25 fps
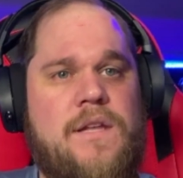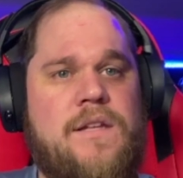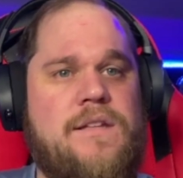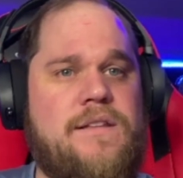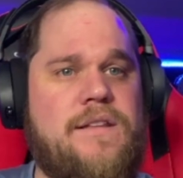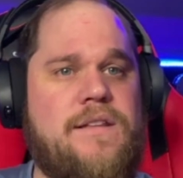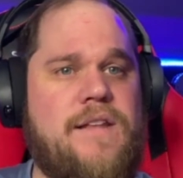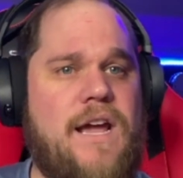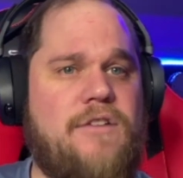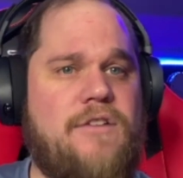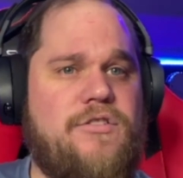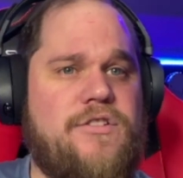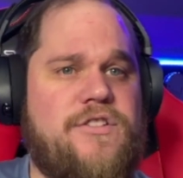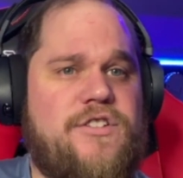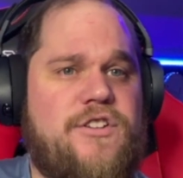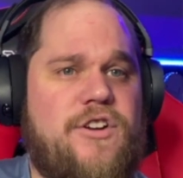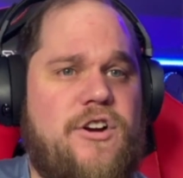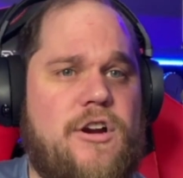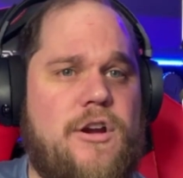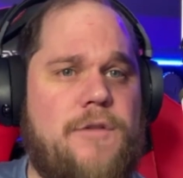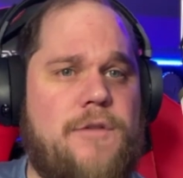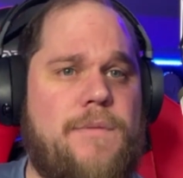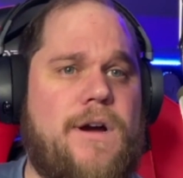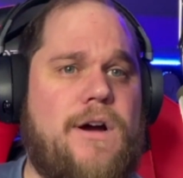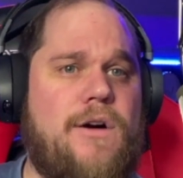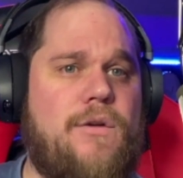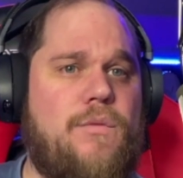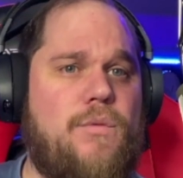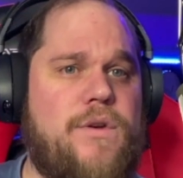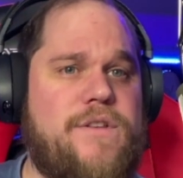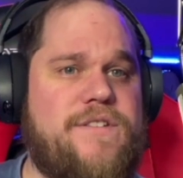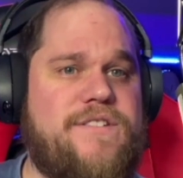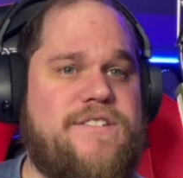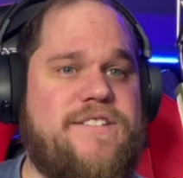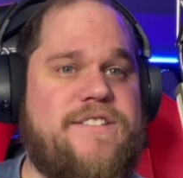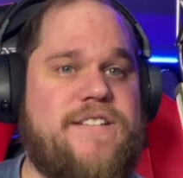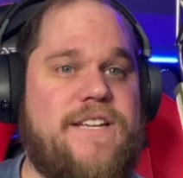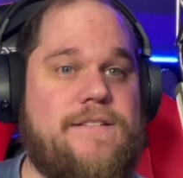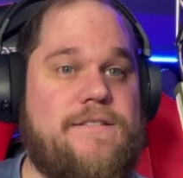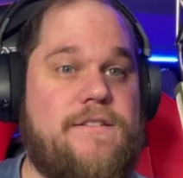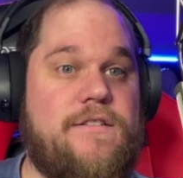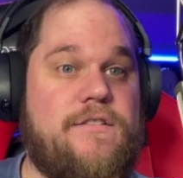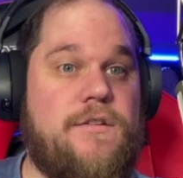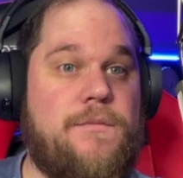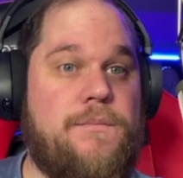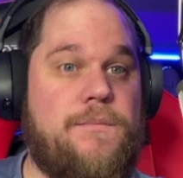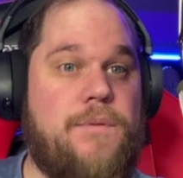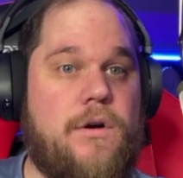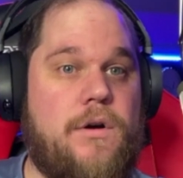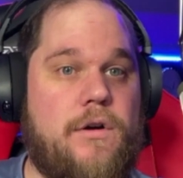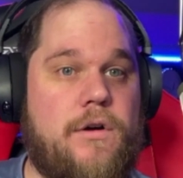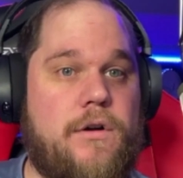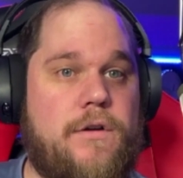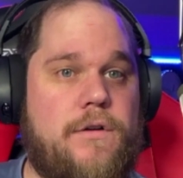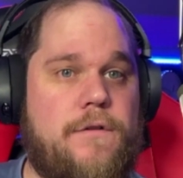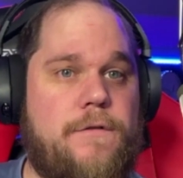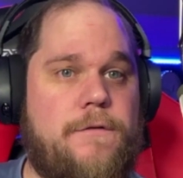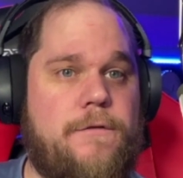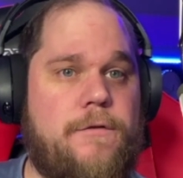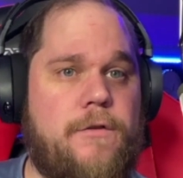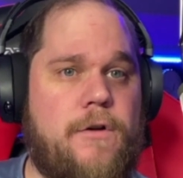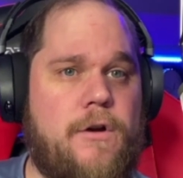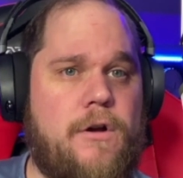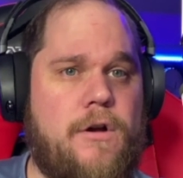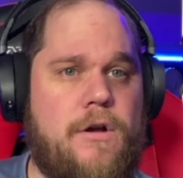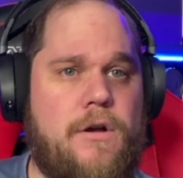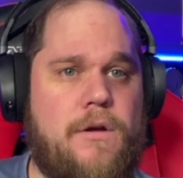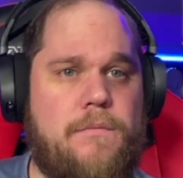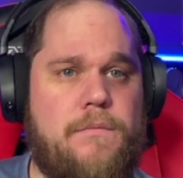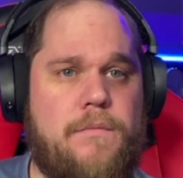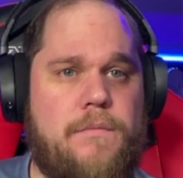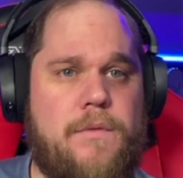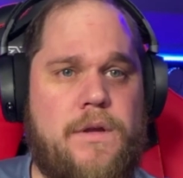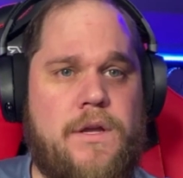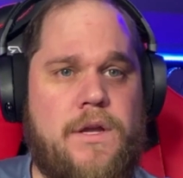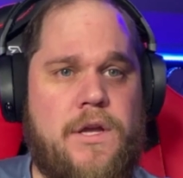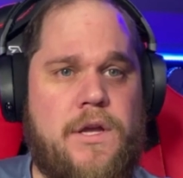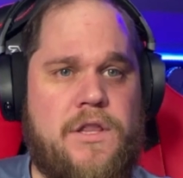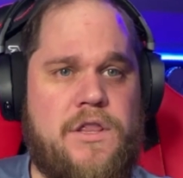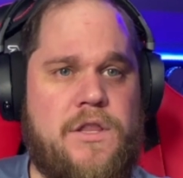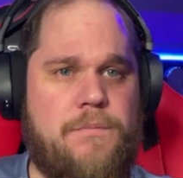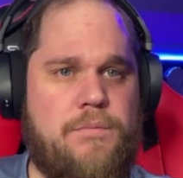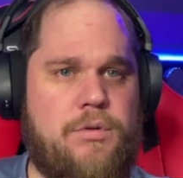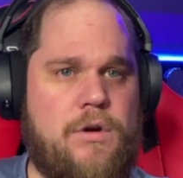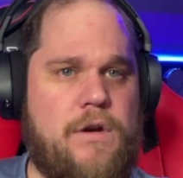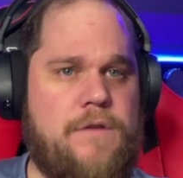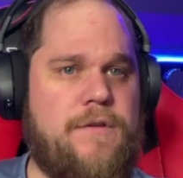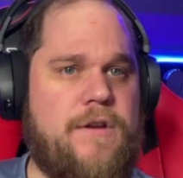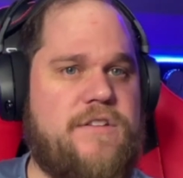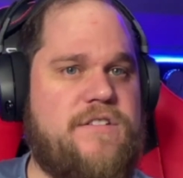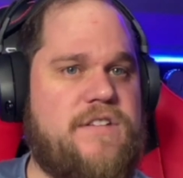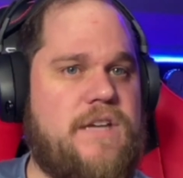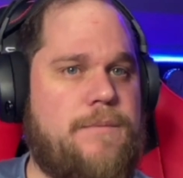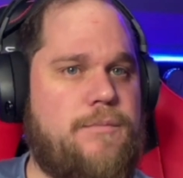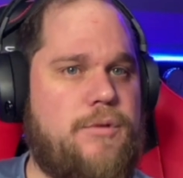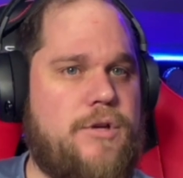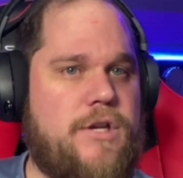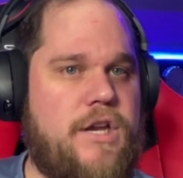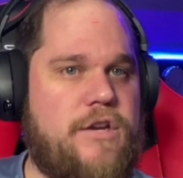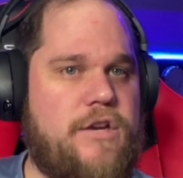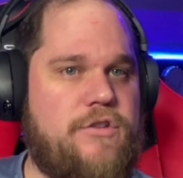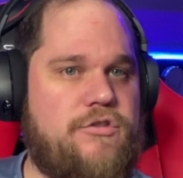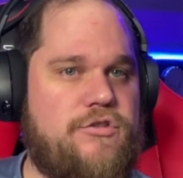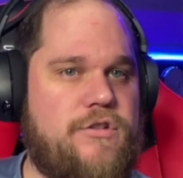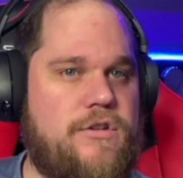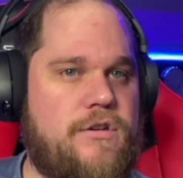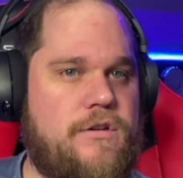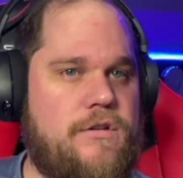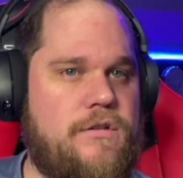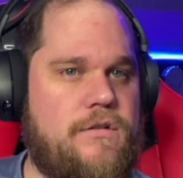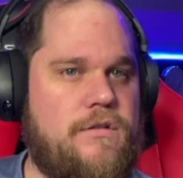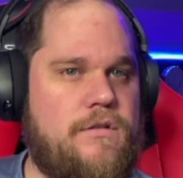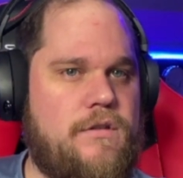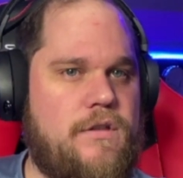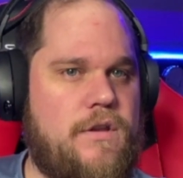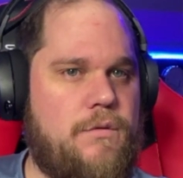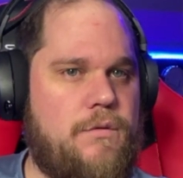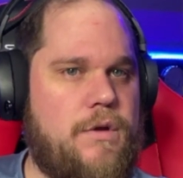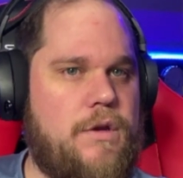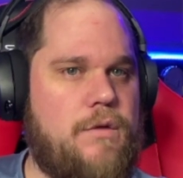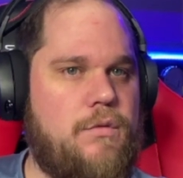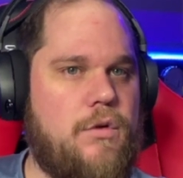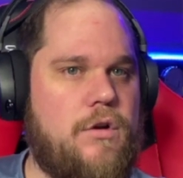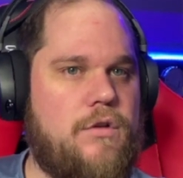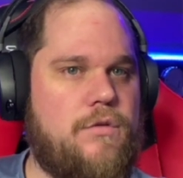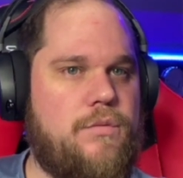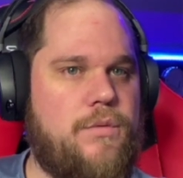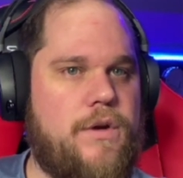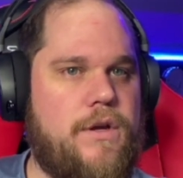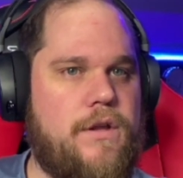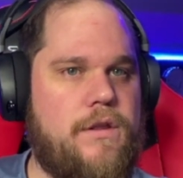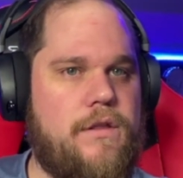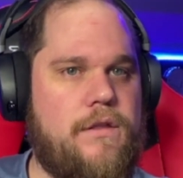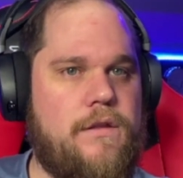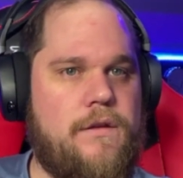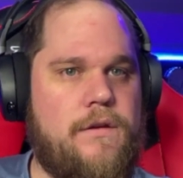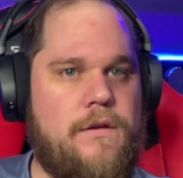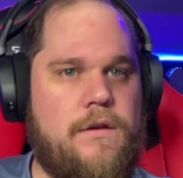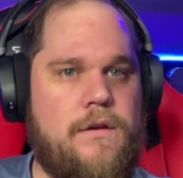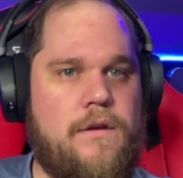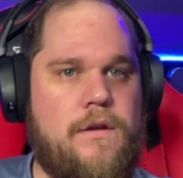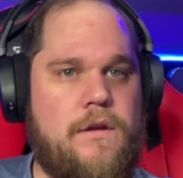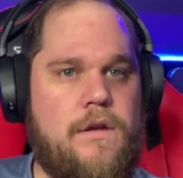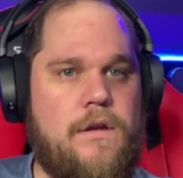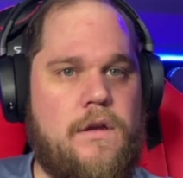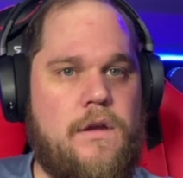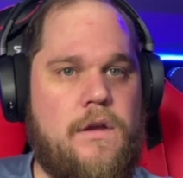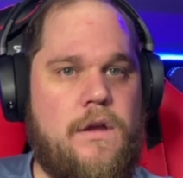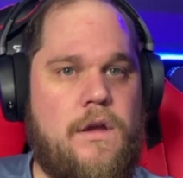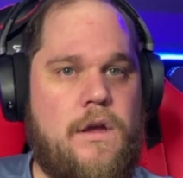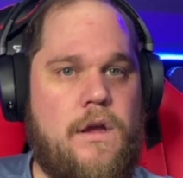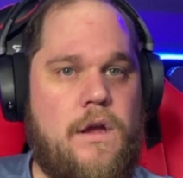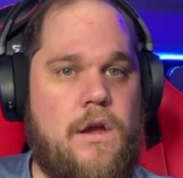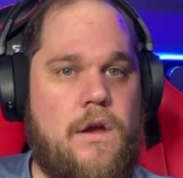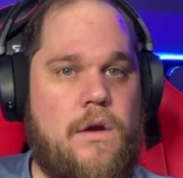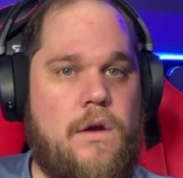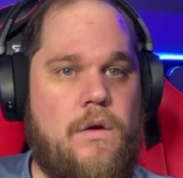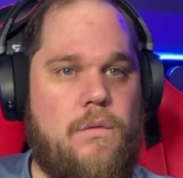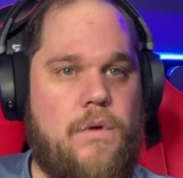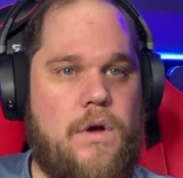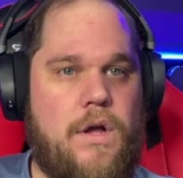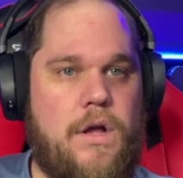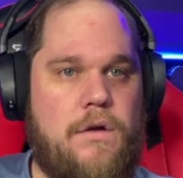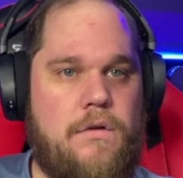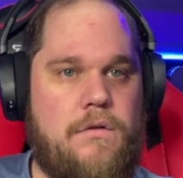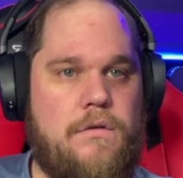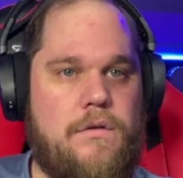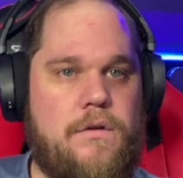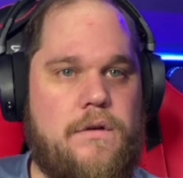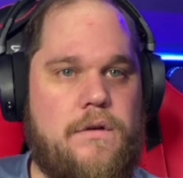Now let's talk about what sets us apart from the previous application that we worked with. Well,